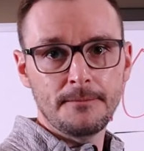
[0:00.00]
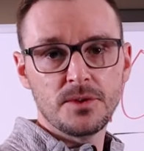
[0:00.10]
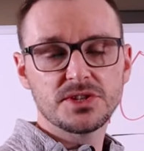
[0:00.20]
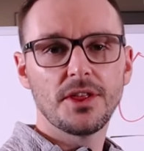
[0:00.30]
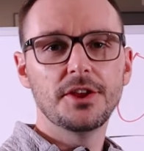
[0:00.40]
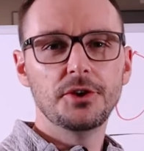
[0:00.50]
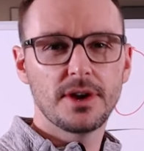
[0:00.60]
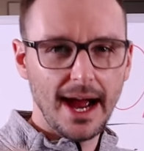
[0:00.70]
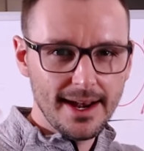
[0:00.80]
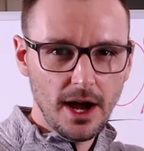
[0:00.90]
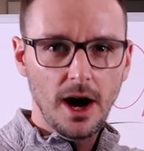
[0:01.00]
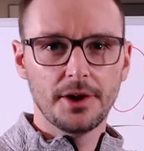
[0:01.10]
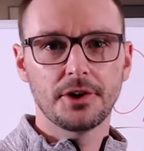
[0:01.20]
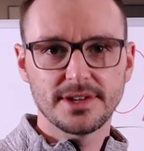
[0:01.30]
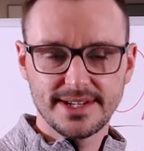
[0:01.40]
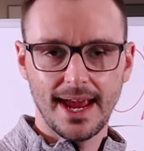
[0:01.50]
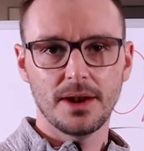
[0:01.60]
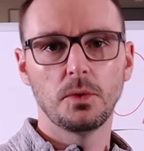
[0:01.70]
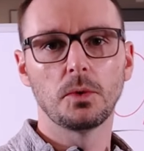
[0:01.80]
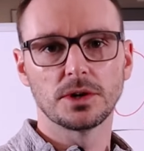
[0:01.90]
so that you kind of
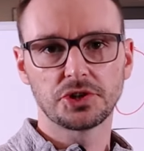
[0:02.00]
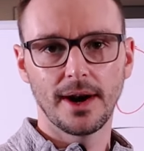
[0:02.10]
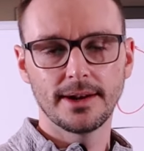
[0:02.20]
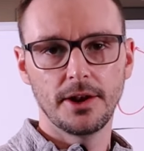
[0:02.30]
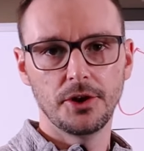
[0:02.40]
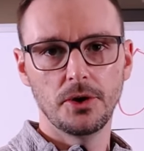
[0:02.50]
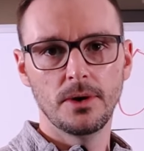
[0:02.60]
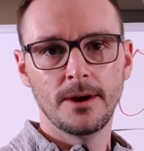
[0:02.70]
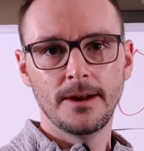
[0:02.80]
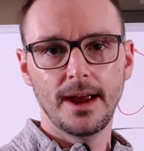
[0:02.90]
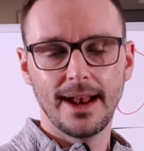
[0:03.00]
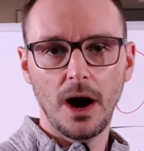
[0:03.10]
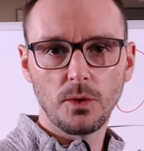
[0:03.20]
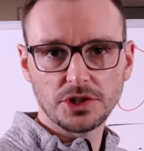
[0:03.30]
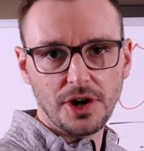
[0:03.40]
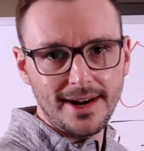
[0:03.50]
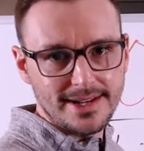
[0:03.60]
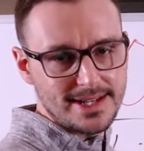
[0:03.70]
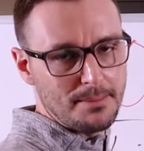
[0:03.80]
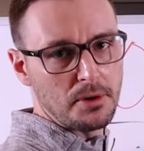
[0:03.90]
understand what we're trying to do and how we're trying to
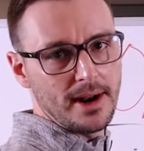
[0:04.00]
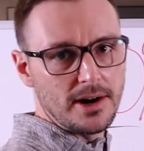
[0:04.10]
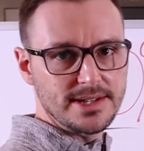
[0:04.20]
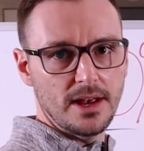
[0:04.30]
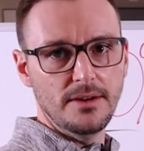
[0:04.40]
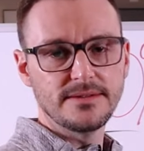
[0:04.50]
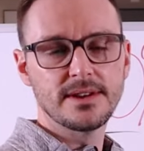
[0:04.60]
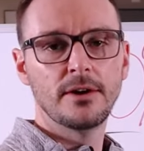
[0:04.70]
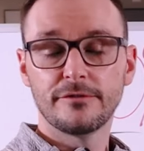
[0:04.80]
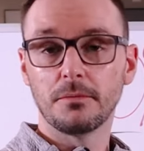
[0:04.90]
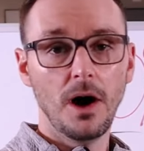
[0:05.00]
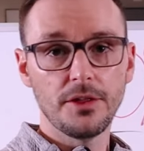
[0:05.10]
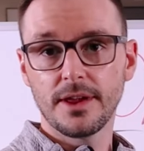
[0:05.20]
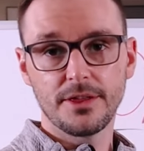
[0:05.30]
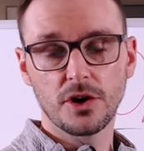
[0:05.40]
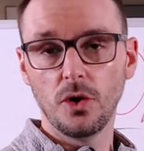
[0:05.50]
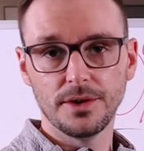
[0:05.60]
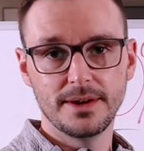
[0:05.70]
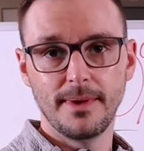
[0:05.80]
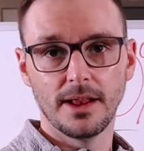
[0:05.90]
separate ourselves from all the other cold
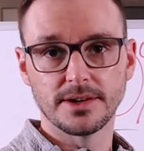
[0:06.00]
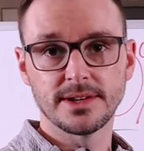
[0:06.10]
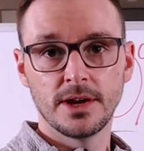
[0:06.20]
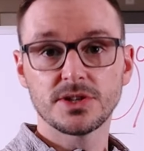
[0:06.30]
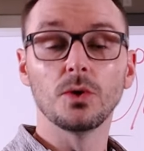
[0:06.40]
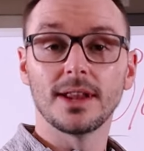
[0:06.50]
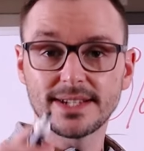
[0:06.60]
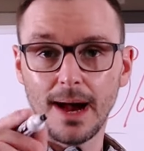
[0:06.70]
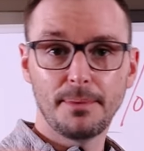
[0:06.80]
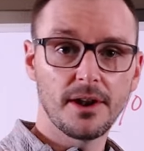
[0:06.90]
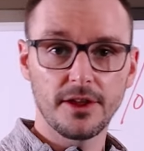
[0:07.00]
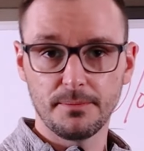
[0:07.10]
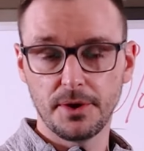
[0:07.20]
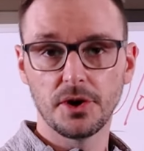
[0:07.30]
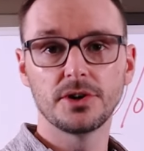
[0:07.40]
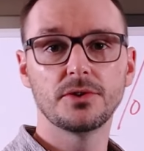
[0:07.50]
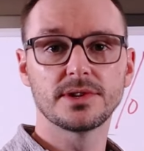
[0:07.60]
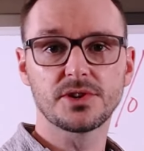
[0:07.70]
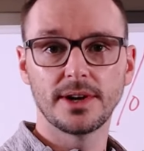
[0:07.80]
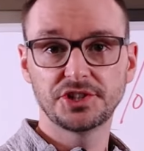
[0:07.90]
emailers. So let's hop onto the computer, do the
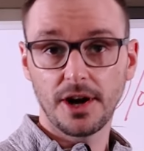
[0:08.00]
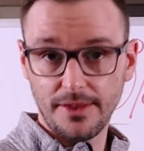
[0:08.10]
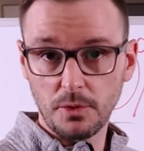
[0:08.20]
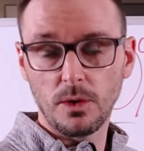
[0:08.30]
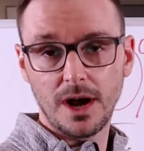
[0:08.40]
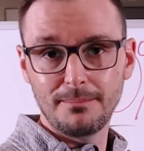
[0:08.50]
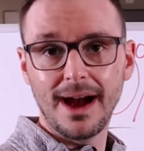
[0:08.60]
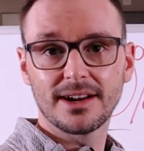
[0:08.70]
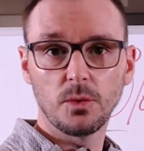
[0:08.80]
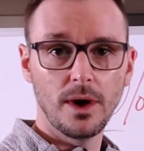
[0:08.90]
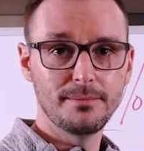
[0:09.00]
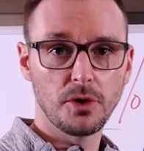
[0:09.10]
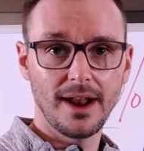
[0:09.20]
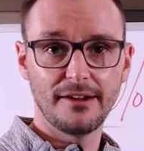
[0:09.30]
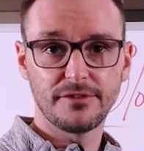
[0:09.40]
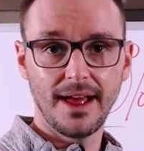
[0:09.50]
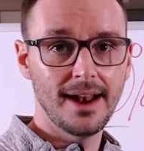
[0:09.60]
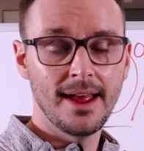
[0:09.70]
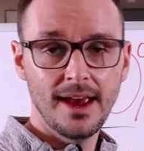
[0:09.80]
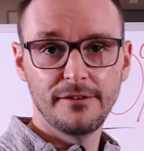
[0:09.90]
screen share, and then we'll come back to the whiteboard after
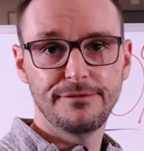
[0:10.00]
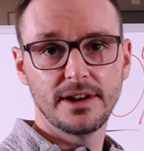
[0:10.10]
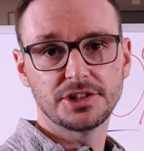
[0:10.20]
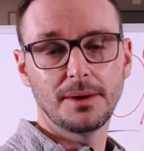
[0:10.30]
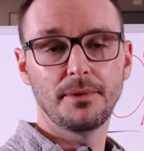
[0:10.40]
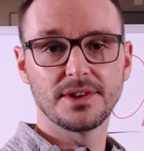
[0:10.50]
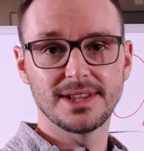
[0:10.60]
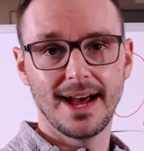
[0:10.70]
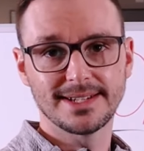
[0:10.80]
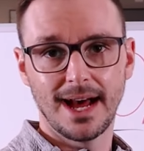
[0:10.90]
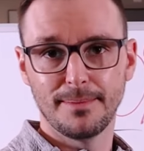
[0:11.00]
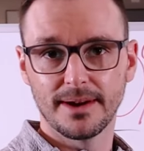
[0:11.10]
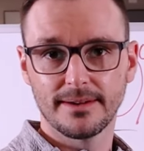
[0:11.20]
that and finish up in this last topic.